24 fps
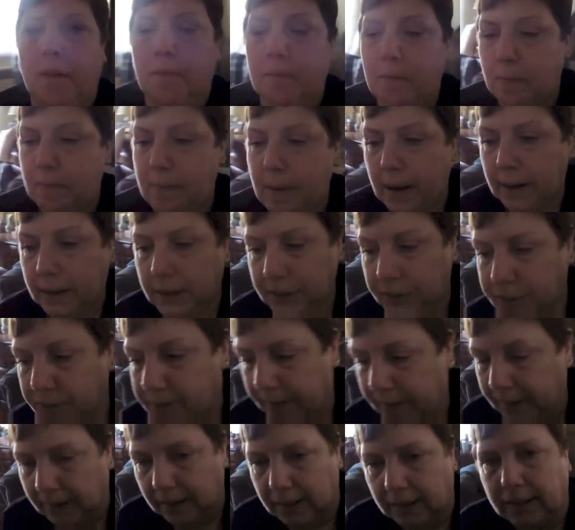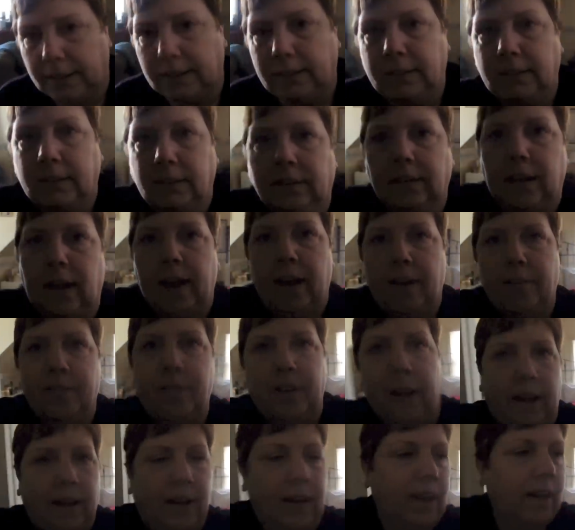my package from England. I haven't
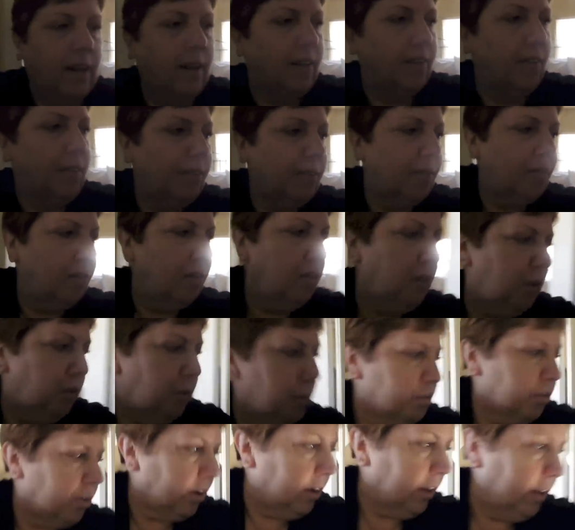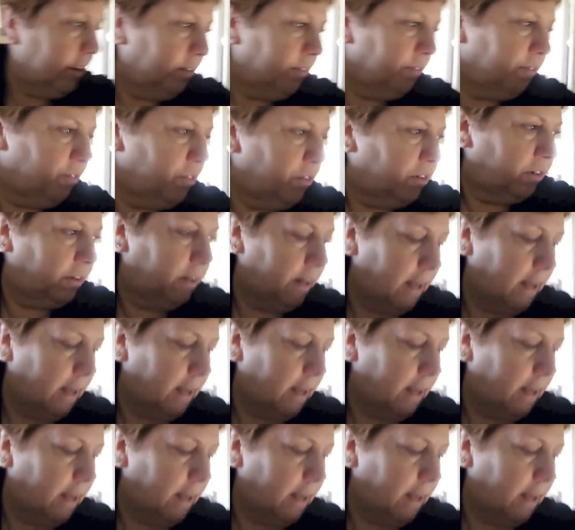had any news on it in 4